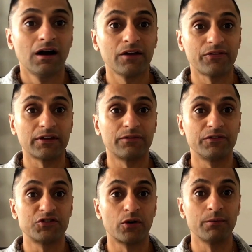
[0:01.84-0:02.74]
Hi, thank you
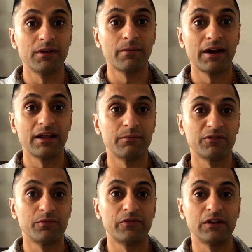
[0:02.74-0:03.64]
for joining me. My name
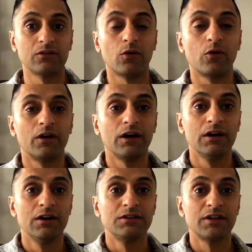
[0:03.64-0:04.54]
is Maveen
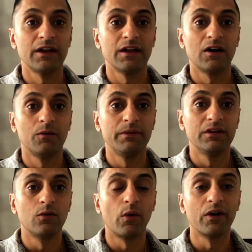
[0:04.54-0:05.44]
Kora. Today I'll be
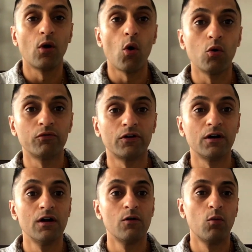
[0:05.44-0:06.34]
going
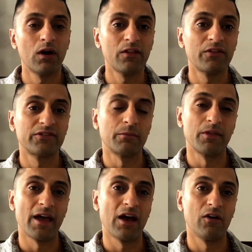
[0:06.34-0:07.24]
over what are some
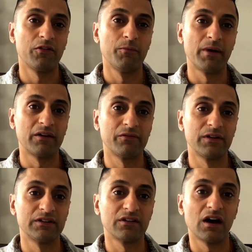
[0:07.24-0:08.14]
of the health
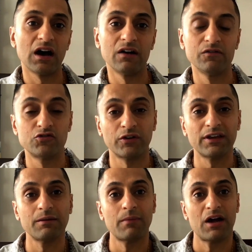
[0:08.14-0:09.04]
benefits of
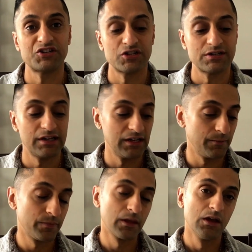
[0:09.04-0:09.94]
drinking matcha tea.
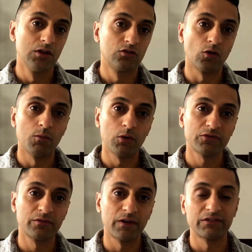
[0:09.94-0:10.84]
So
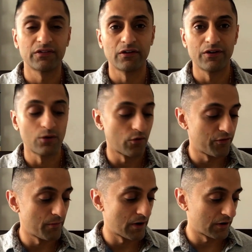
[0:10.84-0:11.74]
most of us here in
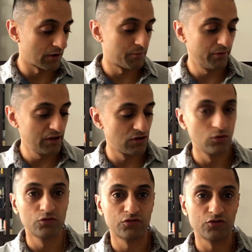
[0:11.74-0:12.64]
North America are pretty
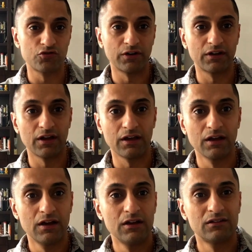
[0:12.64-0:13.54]
used to drinking
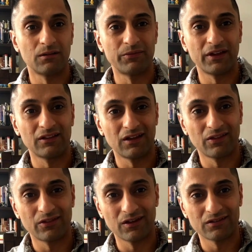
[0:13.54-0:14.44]
something
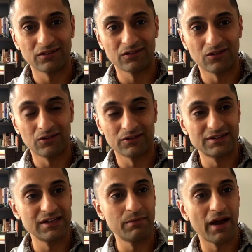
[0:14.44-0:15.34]
like this. It's called a
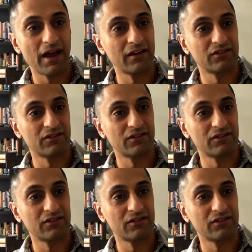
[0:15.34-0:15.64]
tea bag.